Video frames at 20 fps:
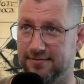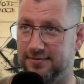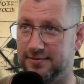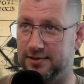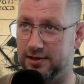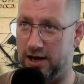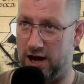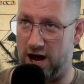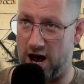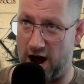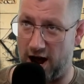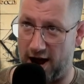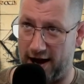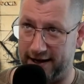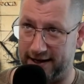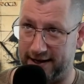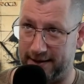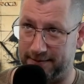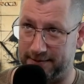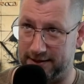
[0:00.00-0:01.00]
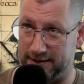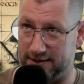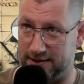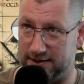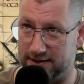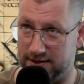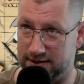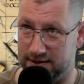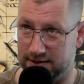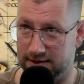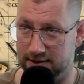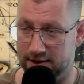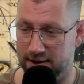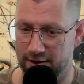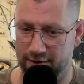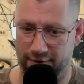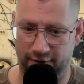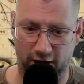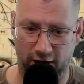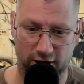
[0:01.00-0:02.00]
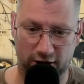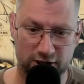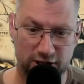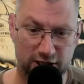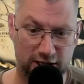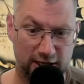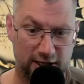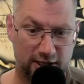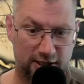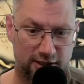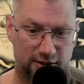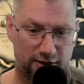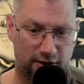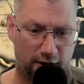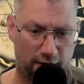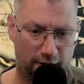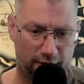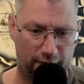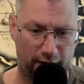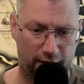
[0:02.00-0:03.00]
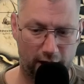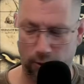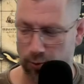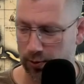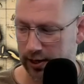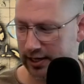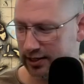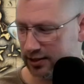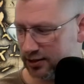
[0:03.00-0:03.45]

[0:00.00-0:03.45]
Aye, captains, fair seas, fair winds.